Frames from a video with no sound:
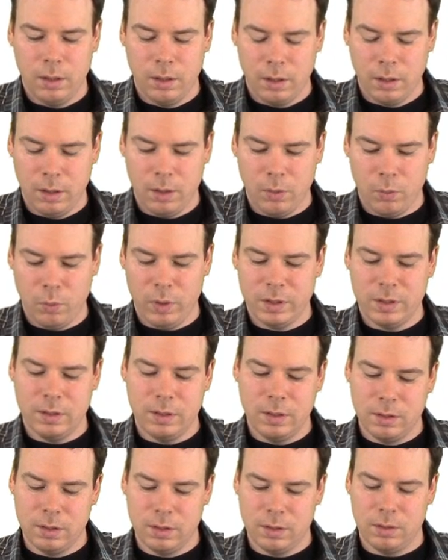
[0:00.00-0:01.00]
Now, what's
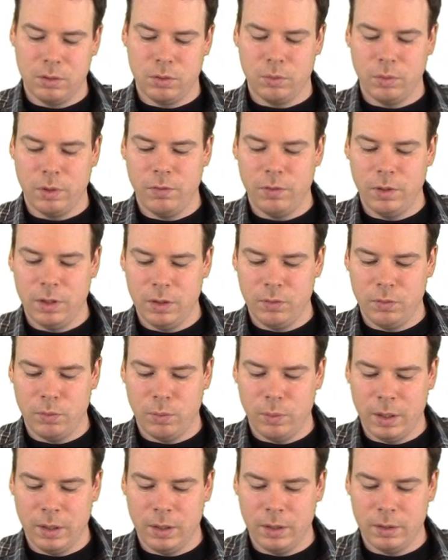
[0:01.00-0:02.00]
this derivative?
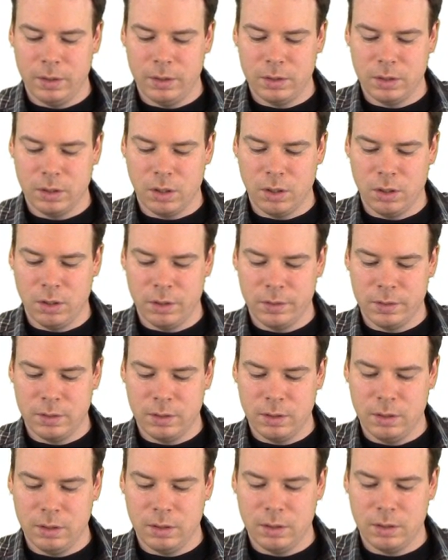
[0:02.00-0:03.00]
Well, it's a
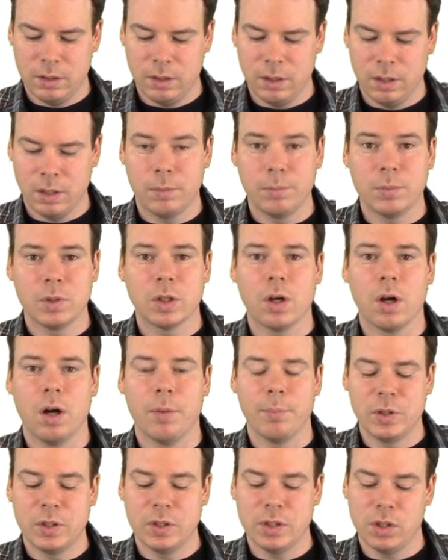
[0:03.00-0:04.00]
constant times a
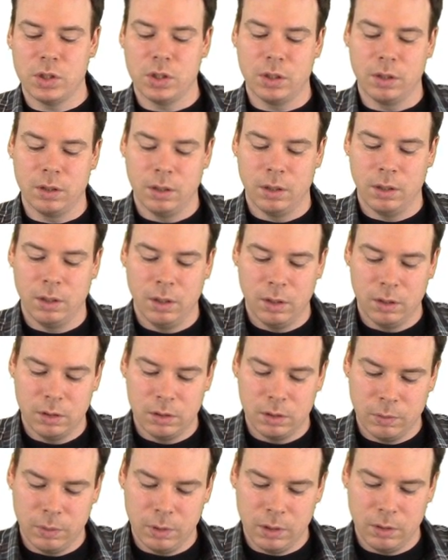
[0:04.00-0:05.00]
composition.
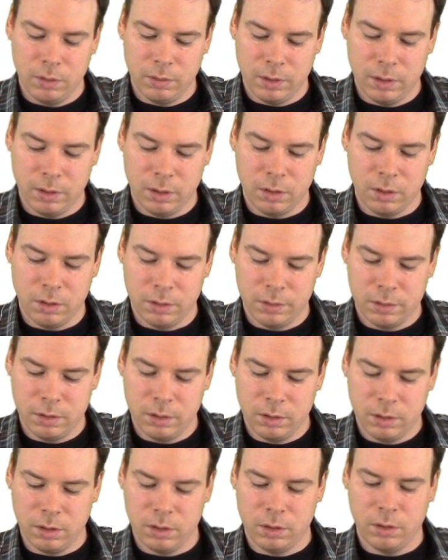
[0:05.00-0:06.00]
So we know that the
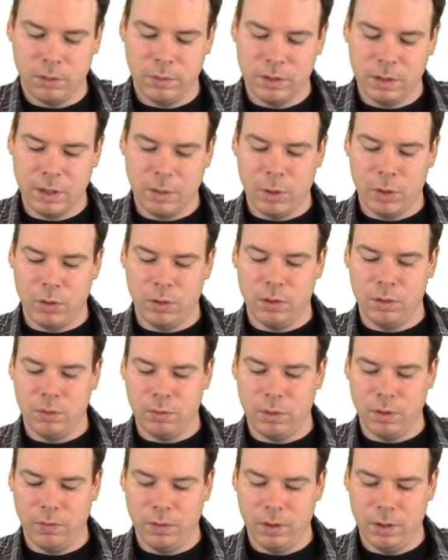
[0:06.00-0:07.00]
constant can always come out of the
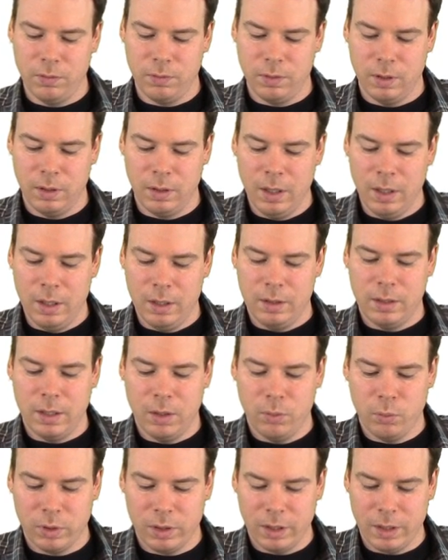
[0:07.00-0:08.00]
derivative.
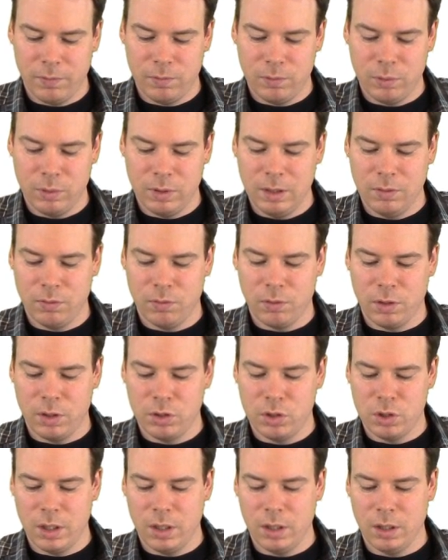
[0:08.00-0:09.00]
Then we're left with
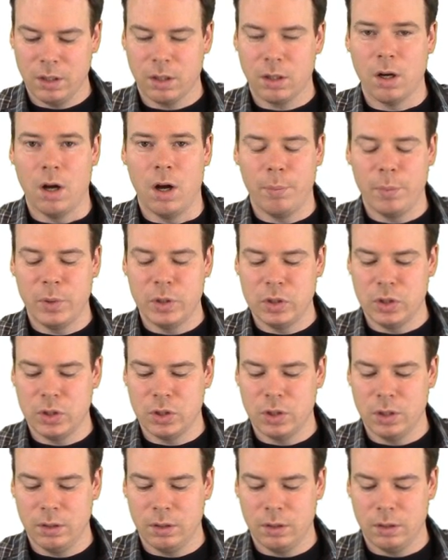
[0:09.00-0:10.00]
differentiating a
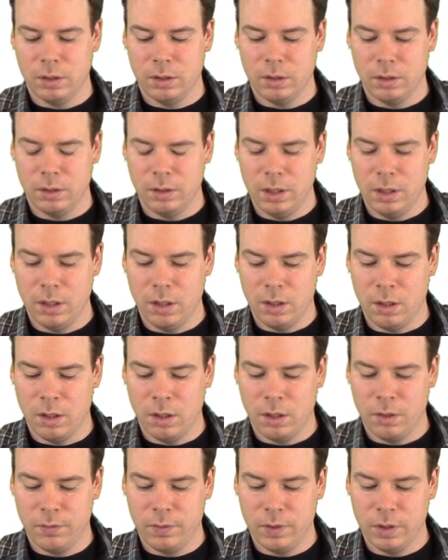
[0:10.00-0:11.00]
composition. The
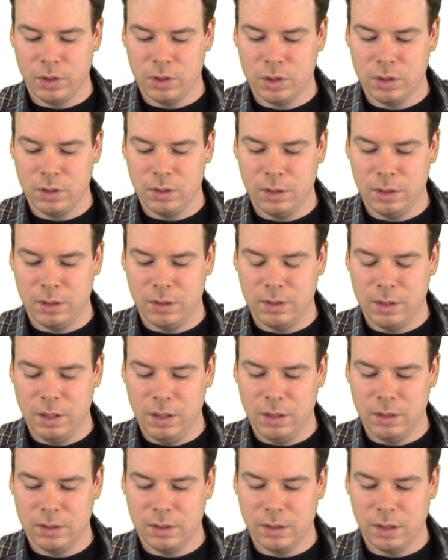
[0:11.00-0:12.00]
r function is the
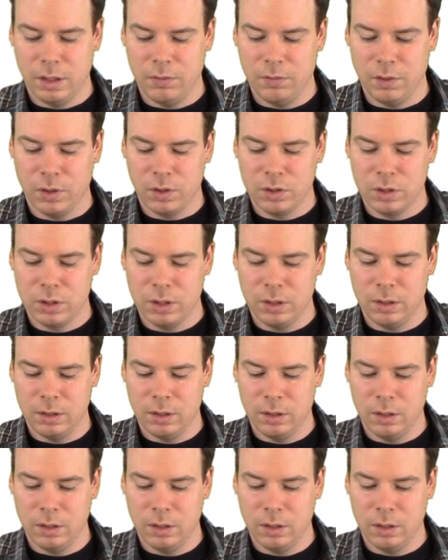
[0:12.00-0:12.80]
inside function.